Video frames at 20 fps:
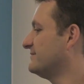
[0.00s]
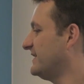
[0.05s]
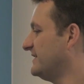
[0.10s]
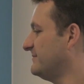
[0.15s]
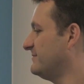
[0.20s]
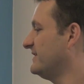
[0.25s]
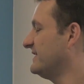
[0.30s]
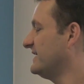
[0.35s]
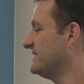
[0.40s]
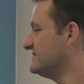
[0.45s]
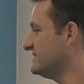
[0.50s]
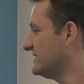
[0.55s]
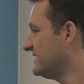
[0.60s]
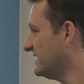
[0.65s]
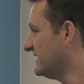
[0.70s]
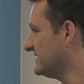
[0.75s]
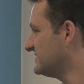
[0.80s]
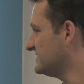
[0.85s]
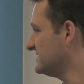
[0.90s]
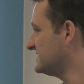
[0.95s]
people in
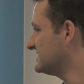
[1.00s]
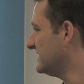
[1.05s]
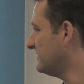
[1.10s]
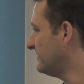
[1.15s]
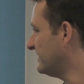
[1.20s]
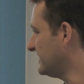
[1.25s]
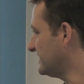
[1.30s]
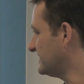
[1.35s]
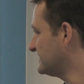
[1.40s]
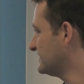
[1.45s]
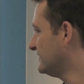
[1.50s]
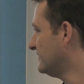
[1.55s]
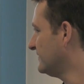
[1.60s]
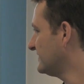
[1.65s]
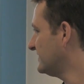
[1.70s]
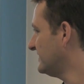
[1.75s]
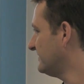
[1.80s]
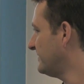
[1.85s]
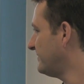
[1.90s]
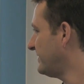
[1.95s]
education is that we can
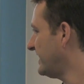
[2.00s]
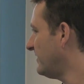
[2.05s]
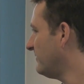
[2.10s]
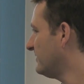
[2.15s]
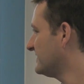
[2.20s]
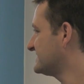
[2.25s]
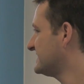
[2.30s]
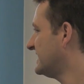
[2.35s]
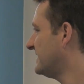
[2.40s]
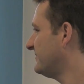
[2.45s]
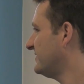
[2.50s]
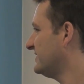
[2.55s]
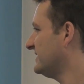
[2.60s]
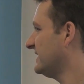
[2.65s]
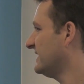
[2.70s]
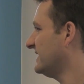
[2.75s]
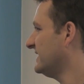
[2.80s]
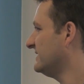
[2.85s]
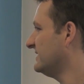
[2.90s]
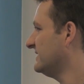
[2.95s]
talk to them about what's
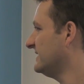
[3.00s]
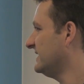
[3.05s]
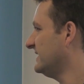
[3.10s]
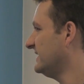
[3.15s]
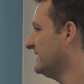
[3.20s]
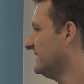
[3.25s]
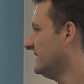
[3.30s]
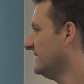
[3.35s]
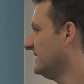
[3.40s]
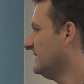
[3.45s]
happening in the